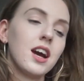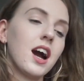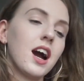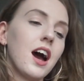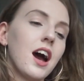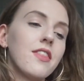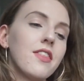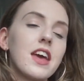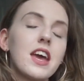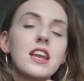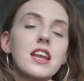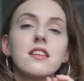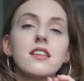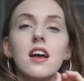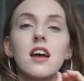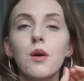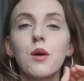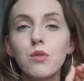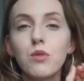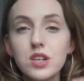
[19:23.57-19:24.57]
and then
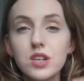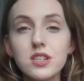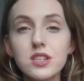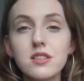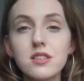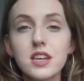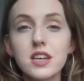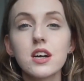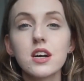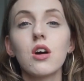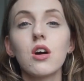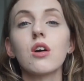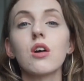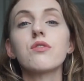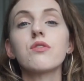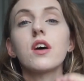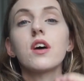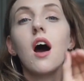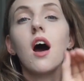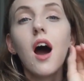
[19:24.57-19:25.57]
I want you to think
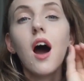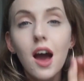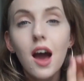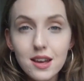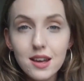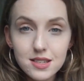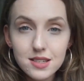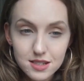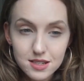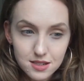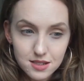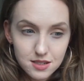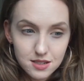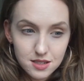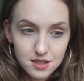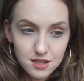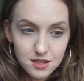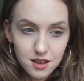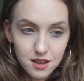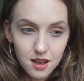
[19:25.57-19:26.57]
of the
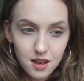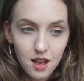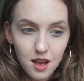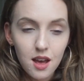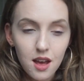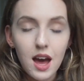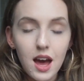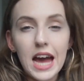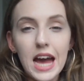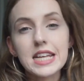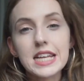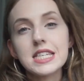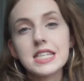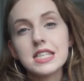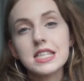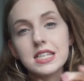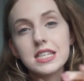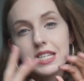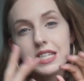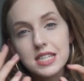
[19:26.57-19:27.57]
houses as
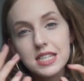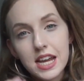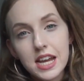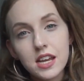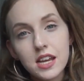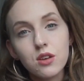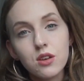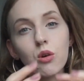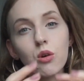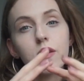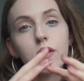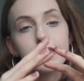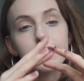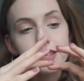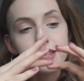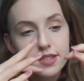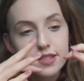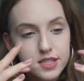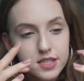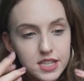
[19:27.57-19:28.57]
the scene or the
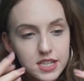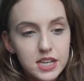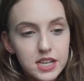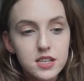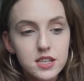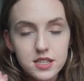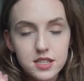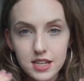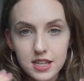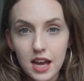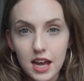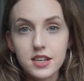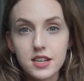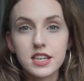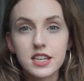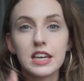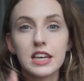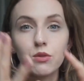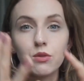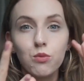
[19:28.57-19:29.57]
stage set
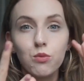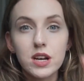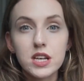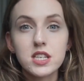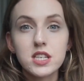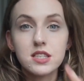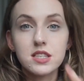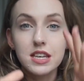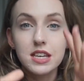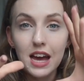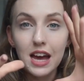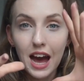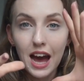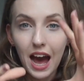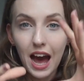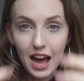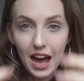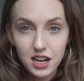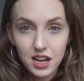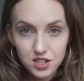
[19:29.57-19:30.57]
in which the
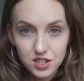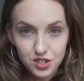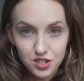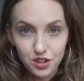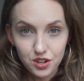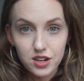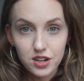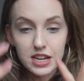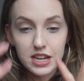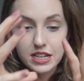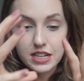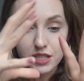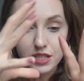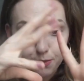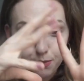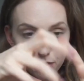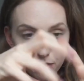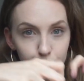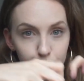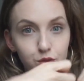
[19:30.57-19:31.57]
actor
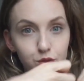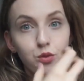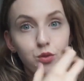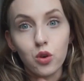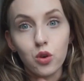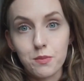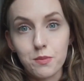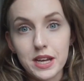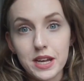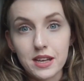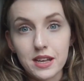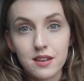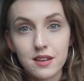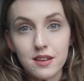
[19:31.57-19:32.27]
is performing.